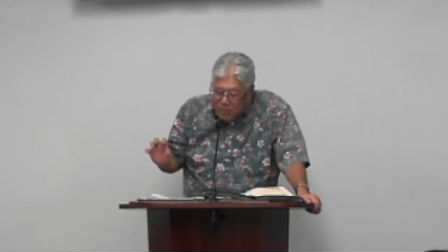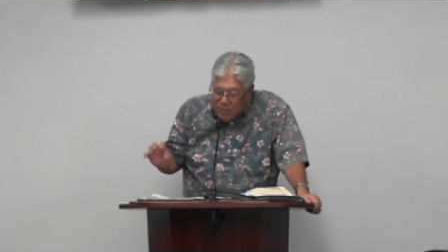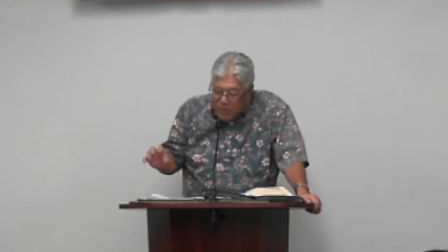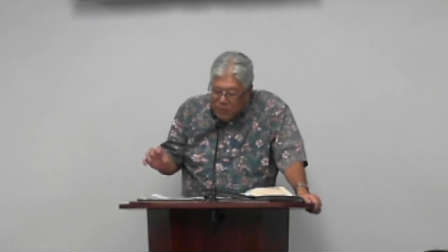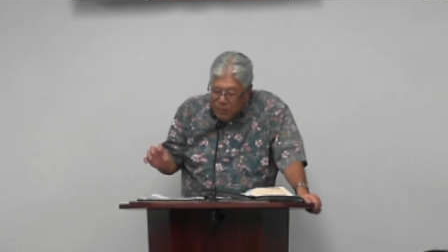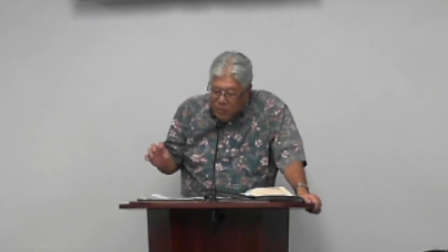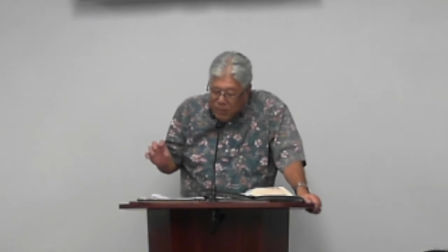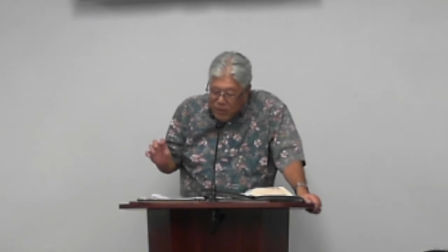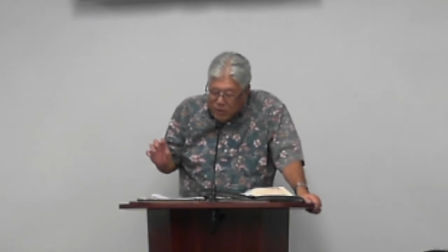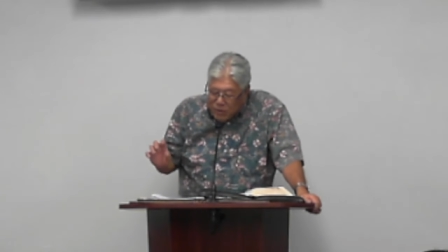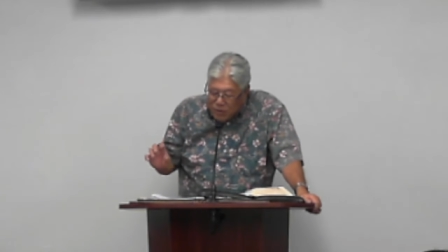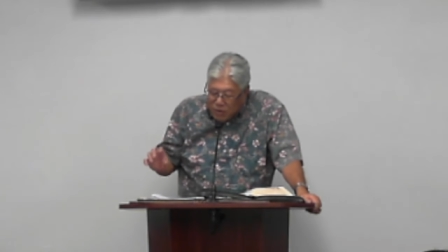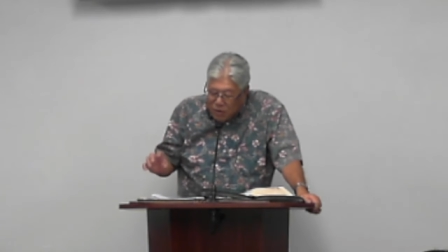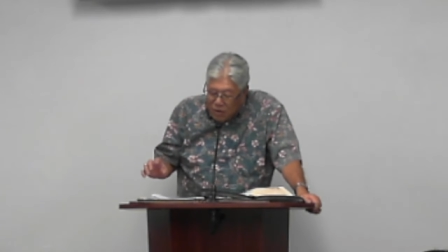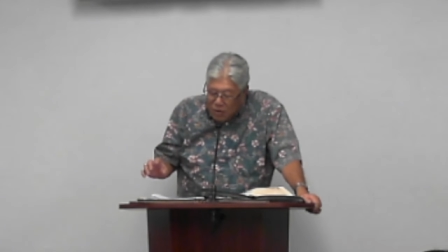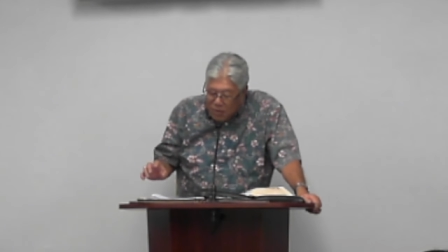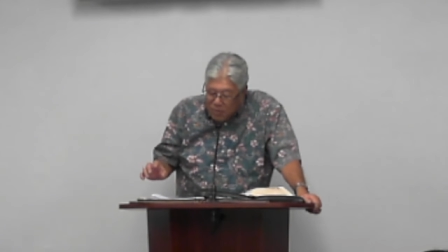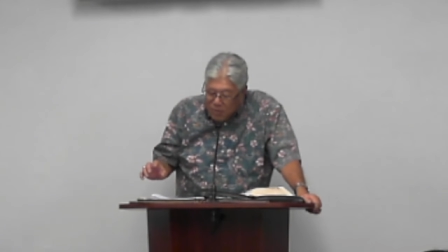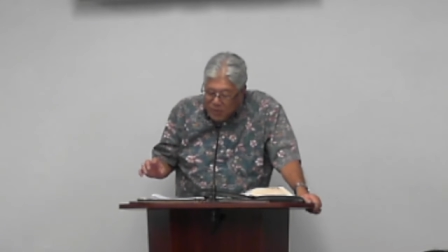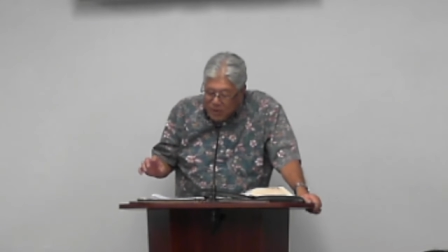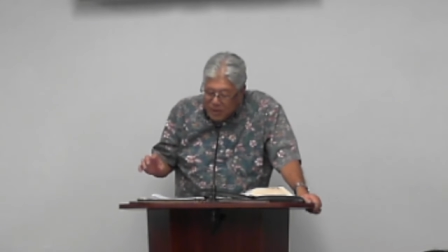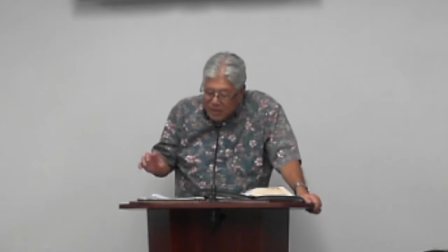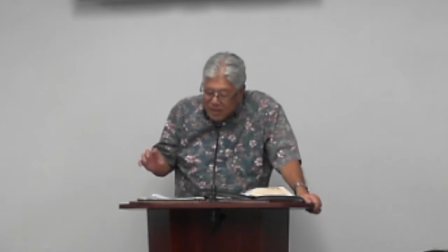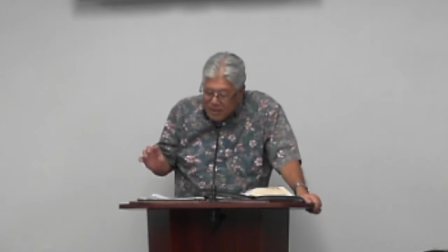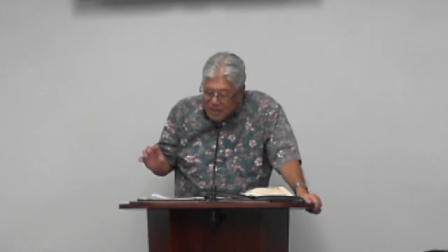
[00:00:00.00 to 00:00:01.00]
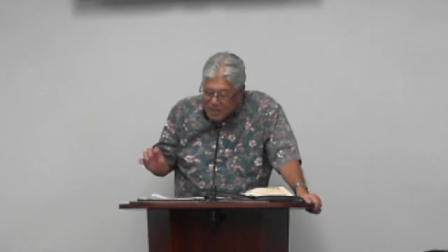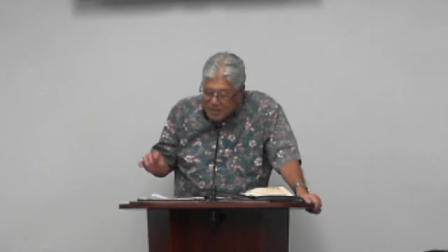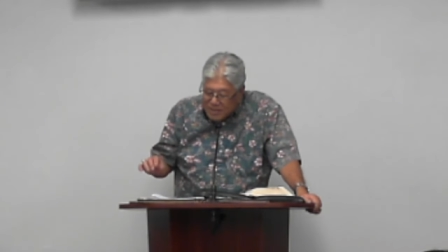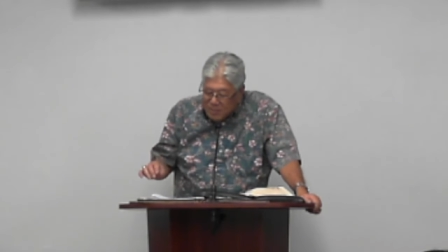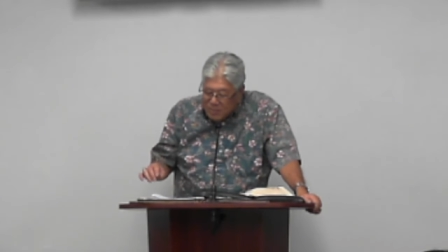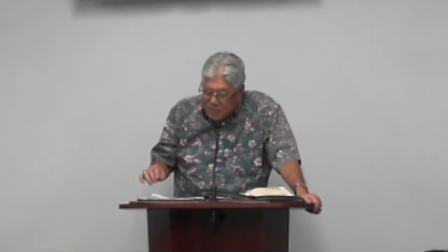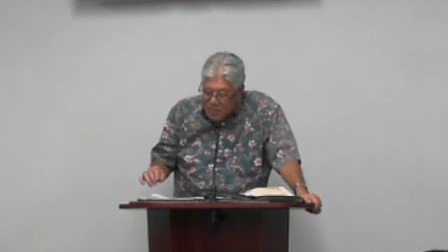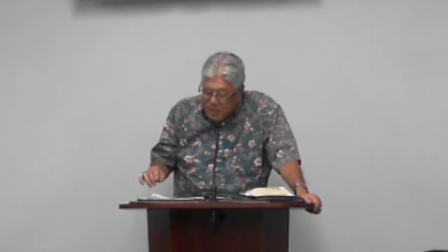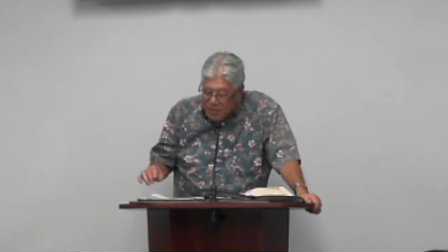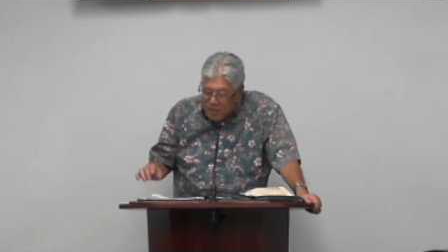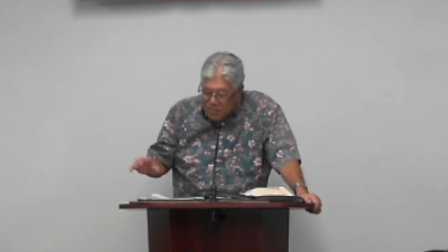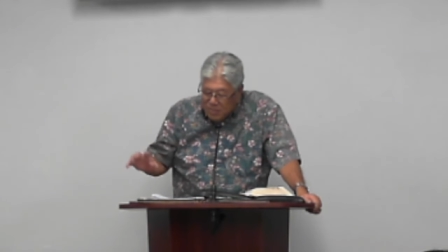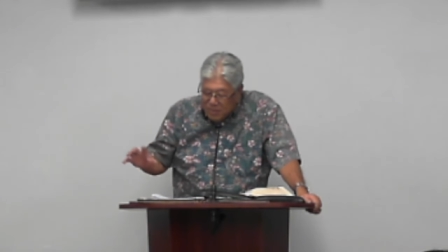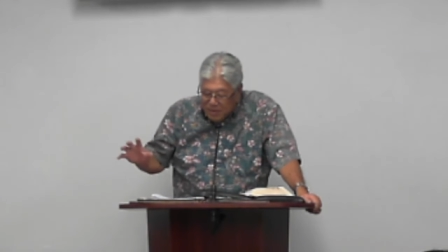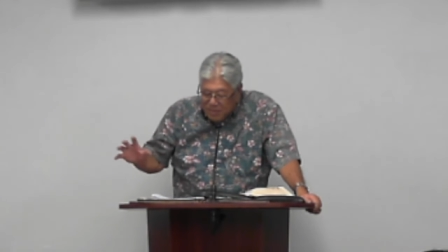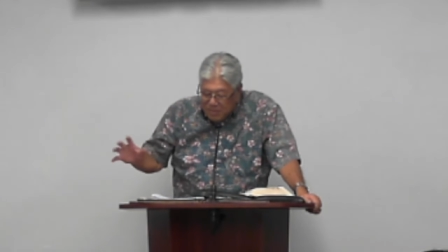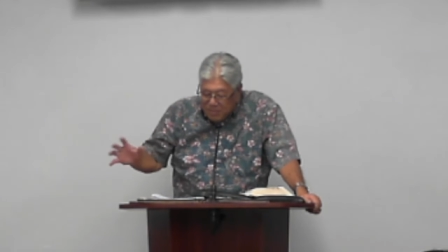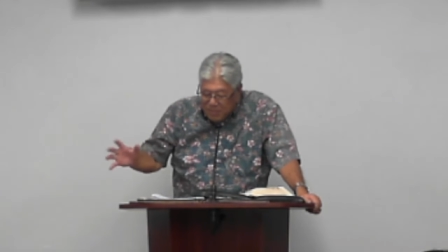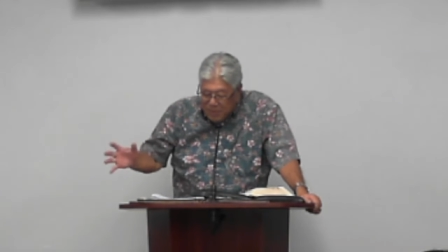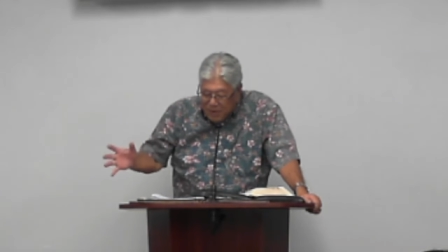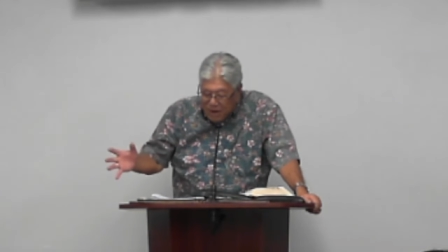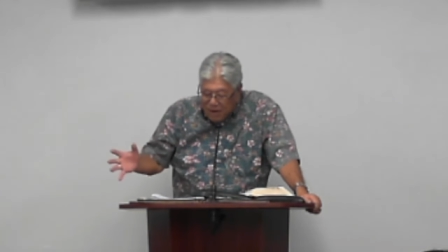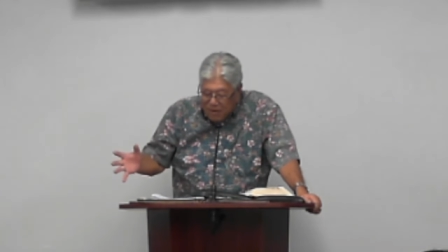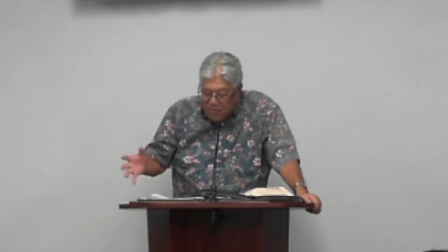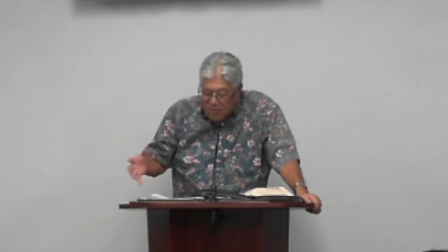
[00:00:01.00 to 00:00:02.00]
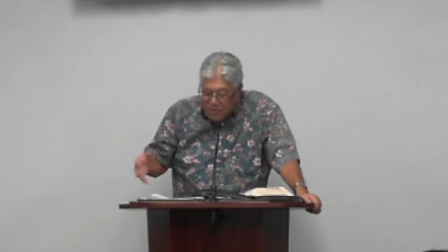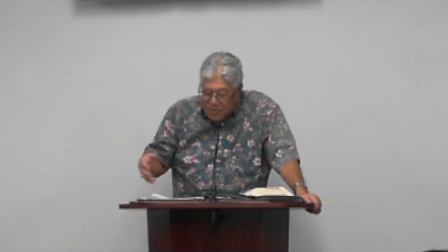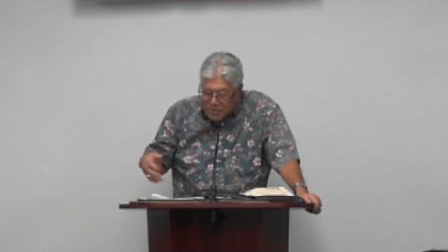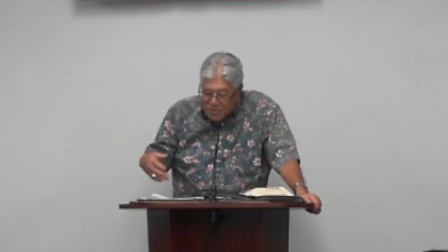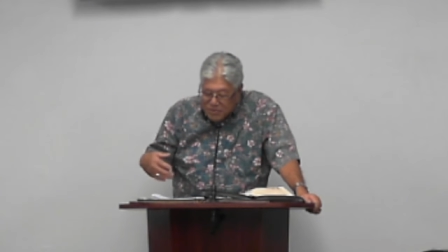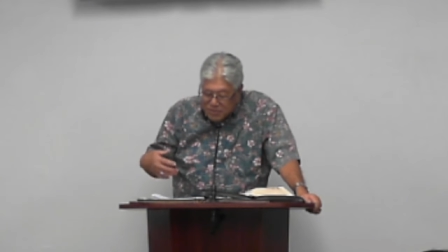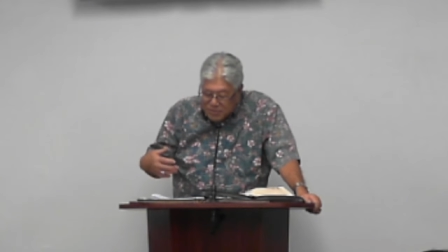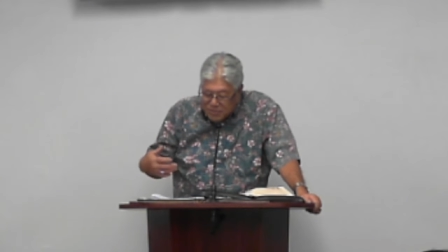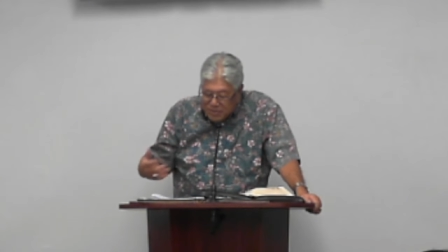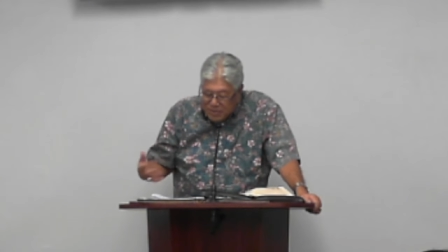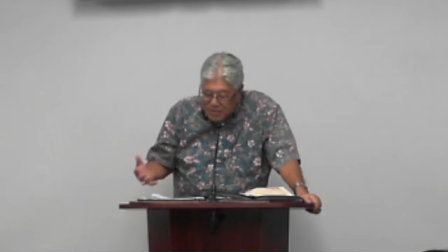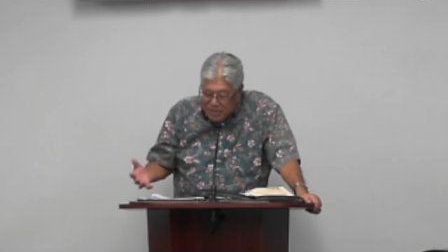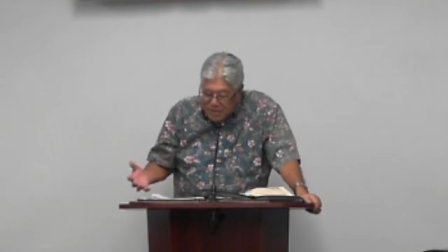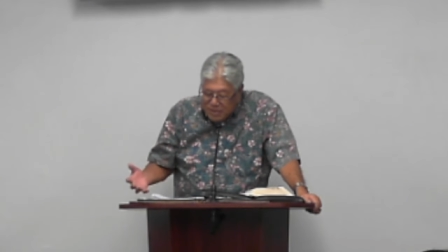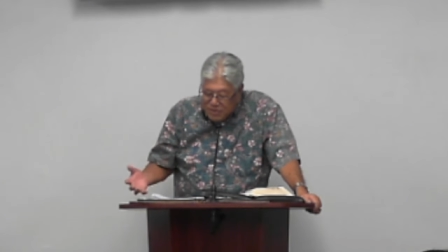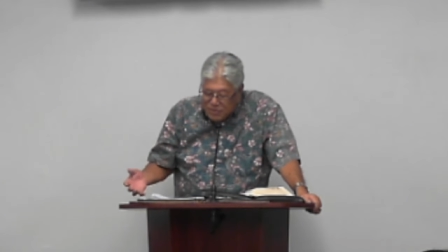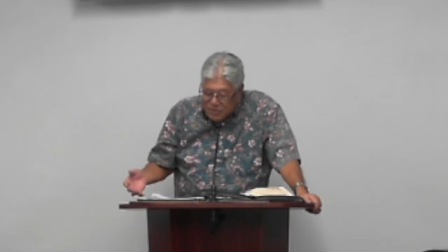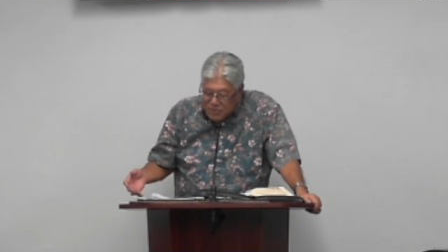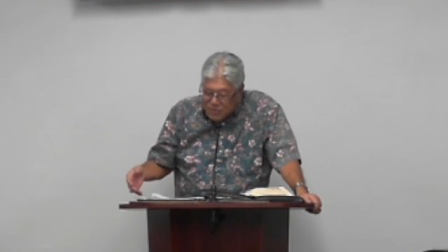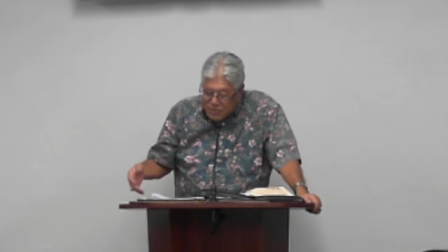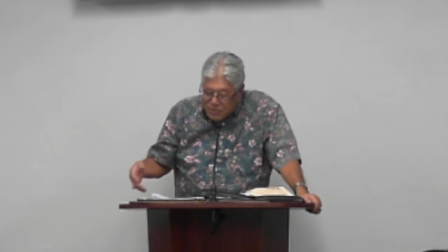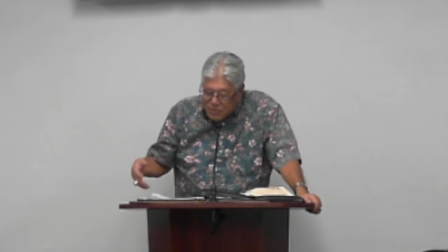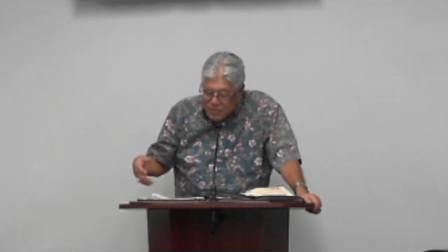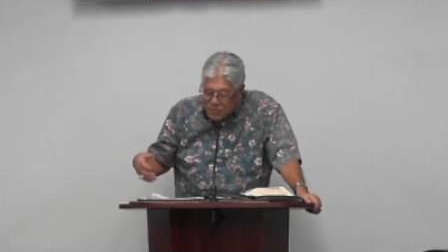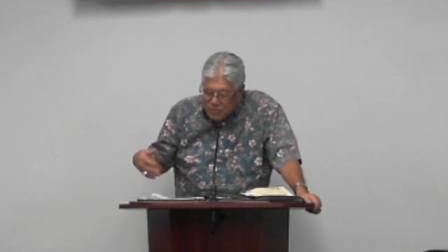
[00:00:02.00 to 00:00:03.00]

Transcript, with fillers: may recall being disciplined by parents or teachers.